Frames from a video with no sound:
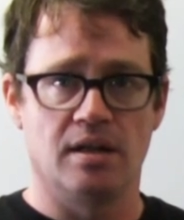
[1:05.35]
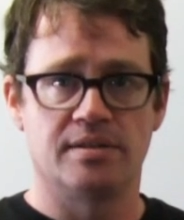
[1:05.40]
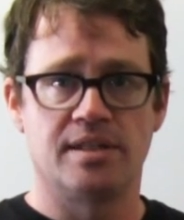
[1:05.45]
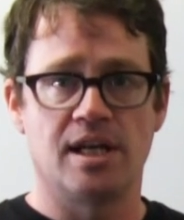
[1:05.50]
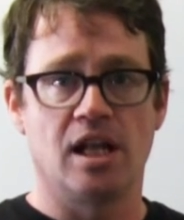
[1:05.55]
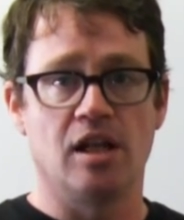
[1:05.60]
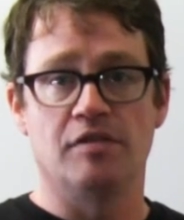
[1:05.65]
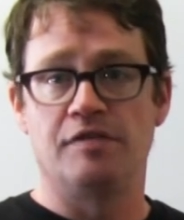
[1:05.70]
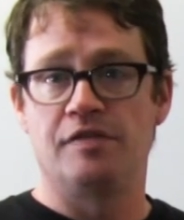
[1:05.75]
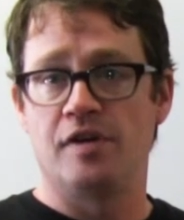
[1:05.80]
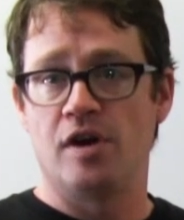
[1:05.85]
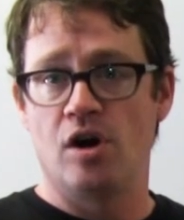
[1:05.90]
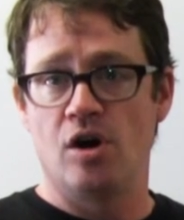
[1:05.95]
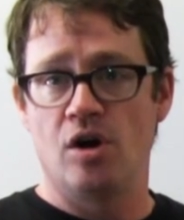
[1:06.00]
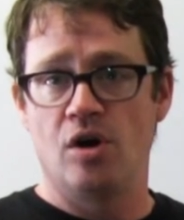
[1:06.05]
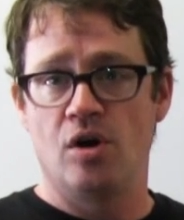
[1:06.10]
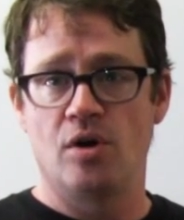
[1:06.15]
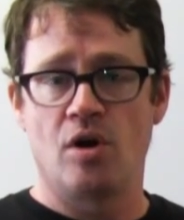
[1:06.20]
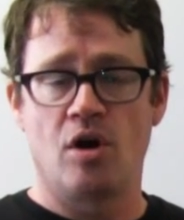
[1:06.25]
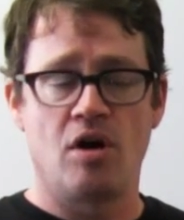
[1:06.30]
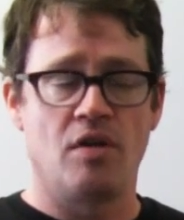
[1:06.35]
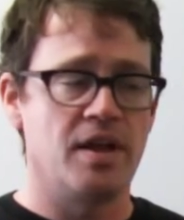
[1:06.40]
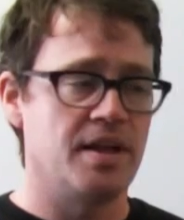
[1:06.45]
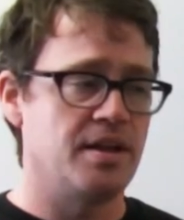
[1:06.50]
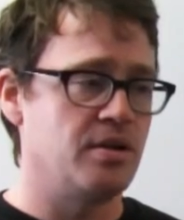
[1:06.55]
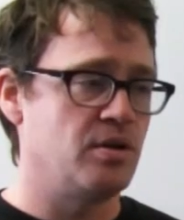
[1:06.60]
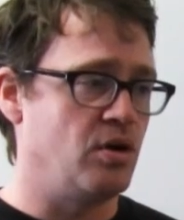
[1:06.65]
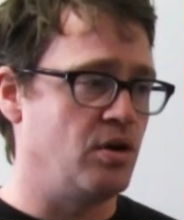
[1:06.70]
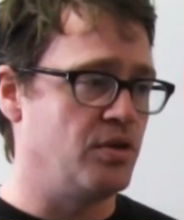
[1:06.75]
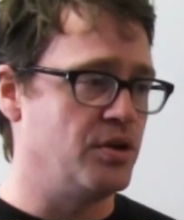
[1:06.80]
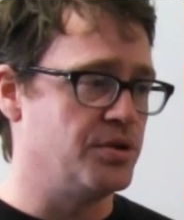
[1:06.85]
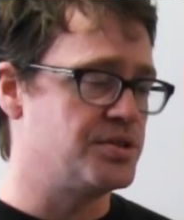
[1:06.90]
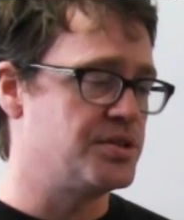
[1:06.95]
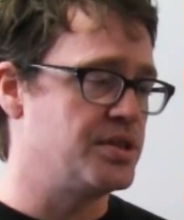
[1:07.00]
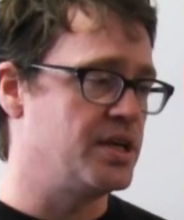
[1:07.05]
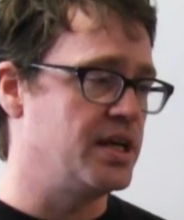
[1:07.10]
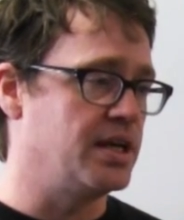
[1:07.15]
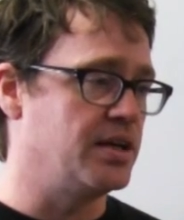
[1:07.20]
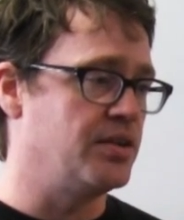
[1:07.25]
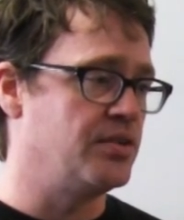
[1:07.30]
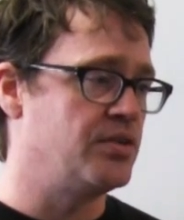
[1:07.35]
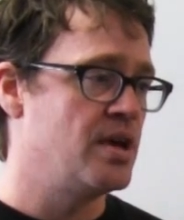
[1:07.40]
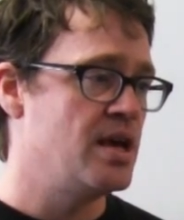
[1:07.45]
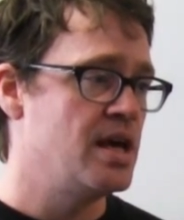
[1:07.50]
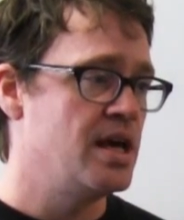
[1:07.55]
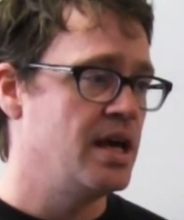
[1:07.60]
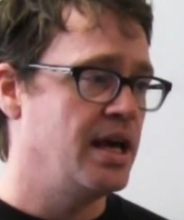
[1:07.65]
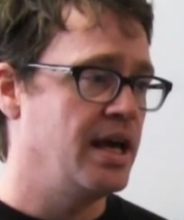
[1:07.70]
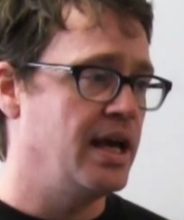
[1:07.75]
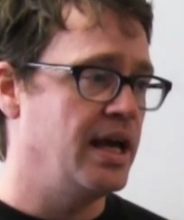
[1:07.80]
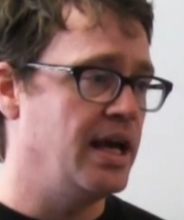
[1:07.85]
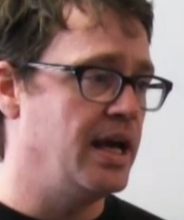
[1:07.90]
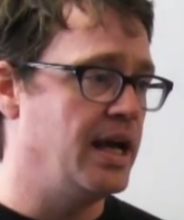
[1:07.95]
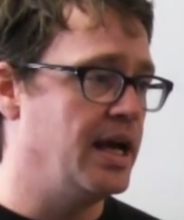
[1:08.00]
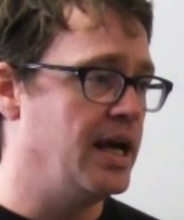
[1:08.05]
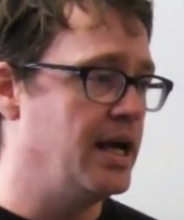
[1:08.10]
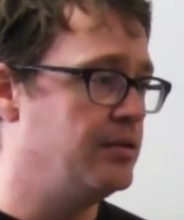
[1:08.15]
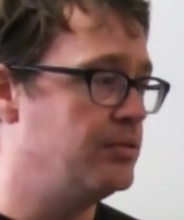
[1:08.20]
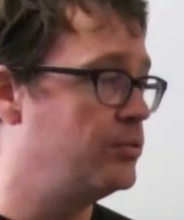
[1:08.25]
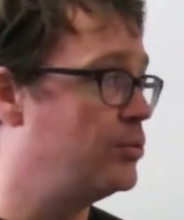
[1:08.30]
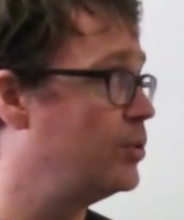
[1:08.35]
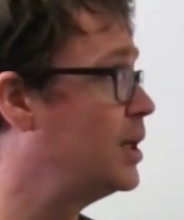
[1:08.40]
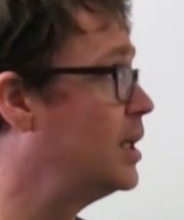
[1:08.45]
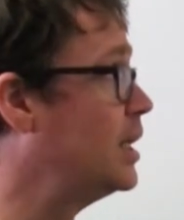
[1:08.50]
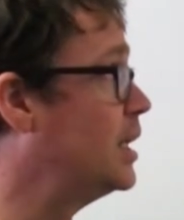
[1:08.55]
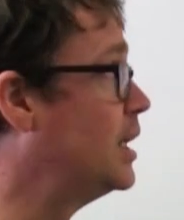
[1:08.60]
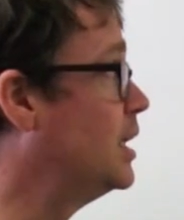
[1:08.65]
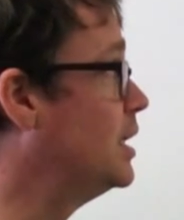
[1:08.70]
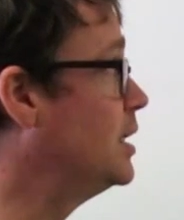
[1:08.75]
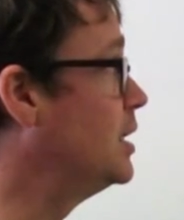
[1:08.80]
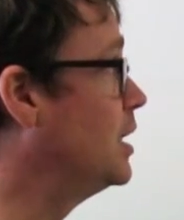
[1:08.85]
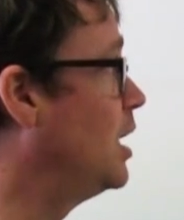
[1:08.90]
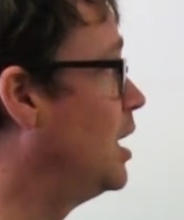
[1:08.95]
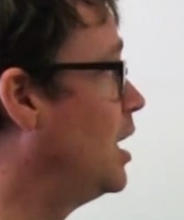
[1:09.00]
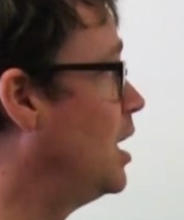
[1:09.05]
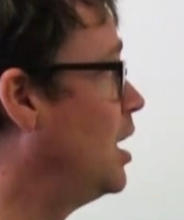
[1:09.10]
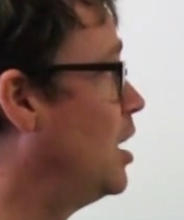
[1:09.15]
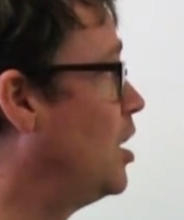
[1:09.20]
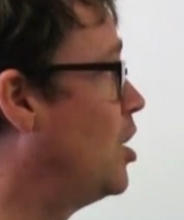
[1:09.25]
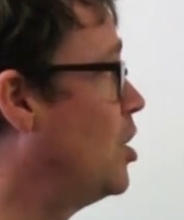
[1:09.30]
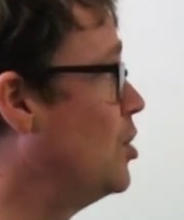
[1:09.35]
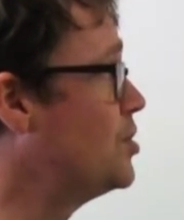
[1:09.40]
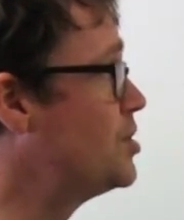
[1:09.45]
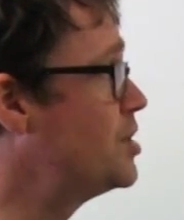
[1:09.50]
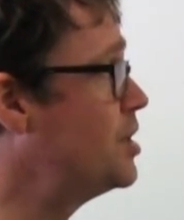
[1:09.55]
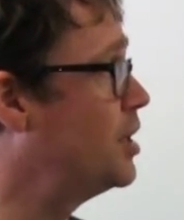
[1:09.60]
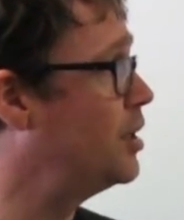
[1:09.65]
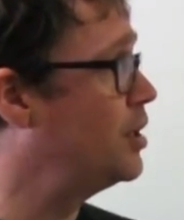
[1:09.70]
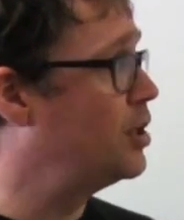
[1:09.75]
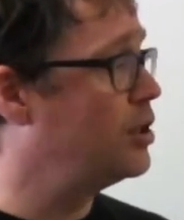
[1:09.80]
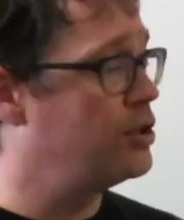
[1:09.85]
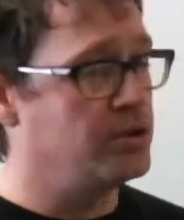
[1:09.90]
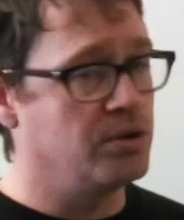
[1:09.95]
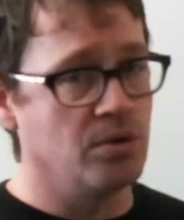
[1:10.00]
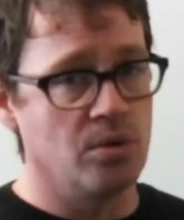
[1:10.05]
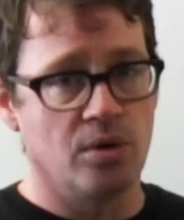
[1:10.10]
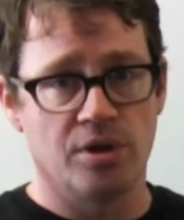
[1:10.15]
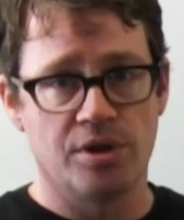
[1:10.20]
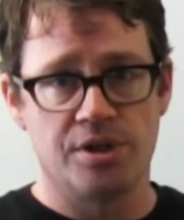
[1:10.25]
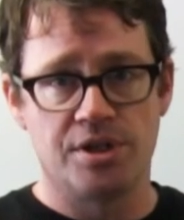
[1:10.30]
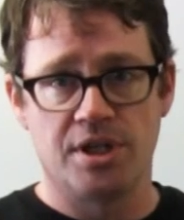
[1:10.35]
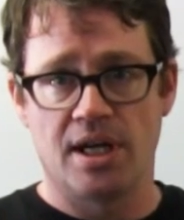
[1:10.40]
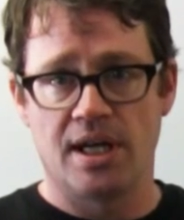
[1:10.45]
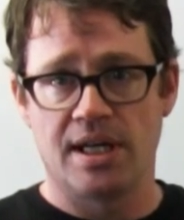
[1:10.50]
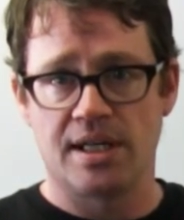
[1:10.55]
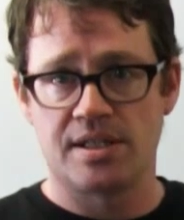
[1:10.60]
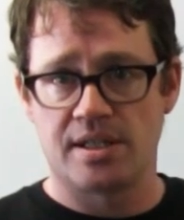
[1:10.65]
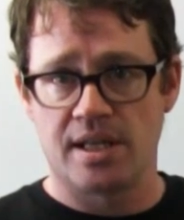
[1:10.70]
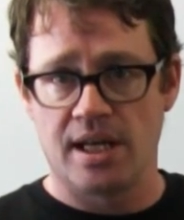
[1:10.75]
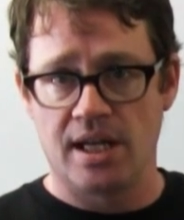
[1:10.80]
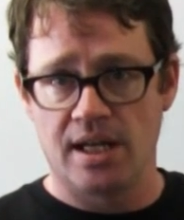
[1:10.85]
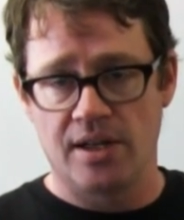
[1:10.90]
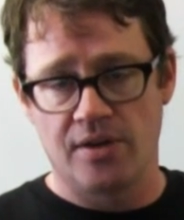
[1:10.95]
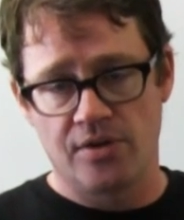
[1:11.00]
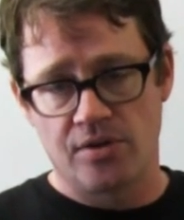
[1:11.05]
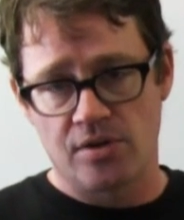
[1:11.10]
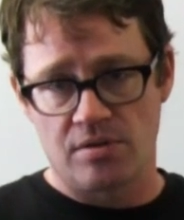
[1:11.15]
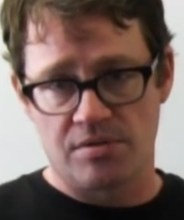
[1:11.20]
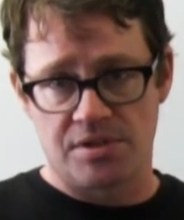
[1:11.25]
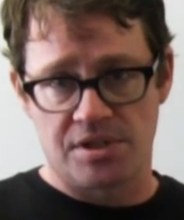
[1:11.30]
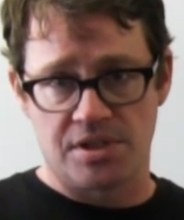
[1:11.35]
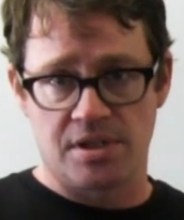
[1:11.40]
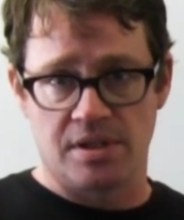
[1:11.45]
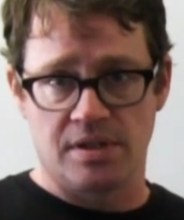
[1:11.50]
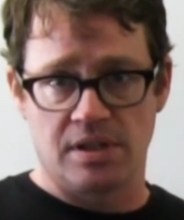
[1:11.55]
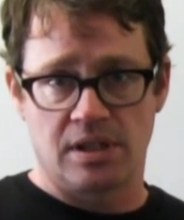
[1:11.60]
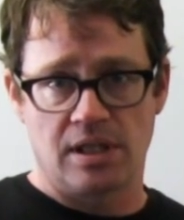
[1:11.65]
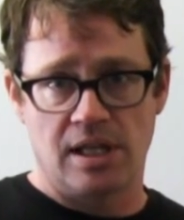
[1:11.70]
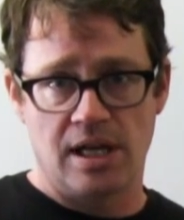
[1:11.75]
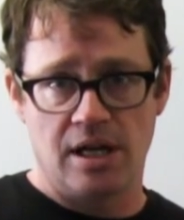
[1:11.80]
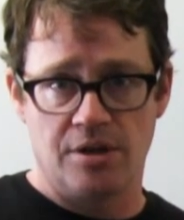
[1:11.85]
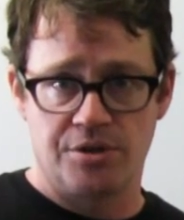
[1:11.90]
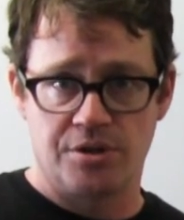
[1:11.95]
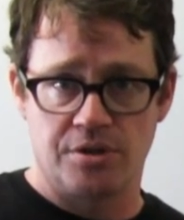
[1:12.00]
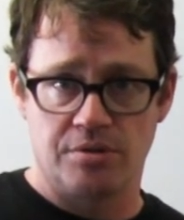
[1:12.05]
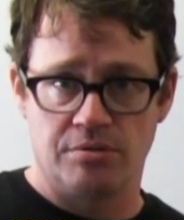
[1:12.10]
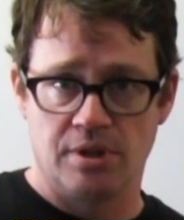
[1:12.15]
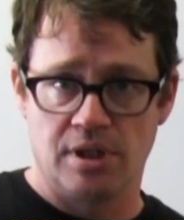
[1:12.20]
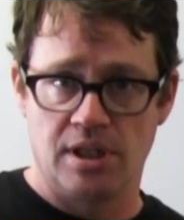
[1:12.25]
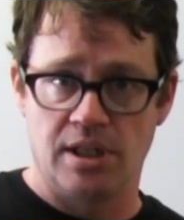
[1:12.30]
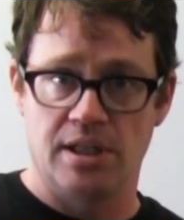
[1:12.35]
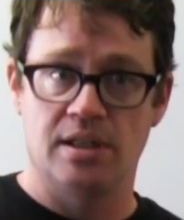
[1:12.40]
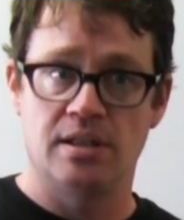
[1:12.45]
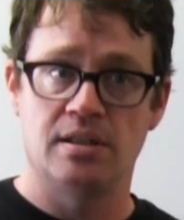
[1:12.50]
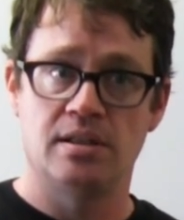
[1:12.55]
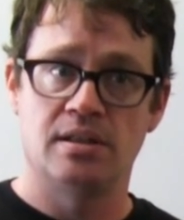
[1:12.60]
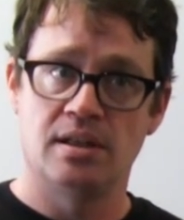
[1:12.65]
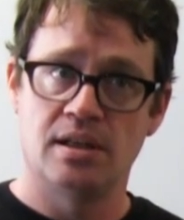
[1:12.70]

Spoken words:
telephone, all those things, and really hosting your GIS data and services in the cloud should really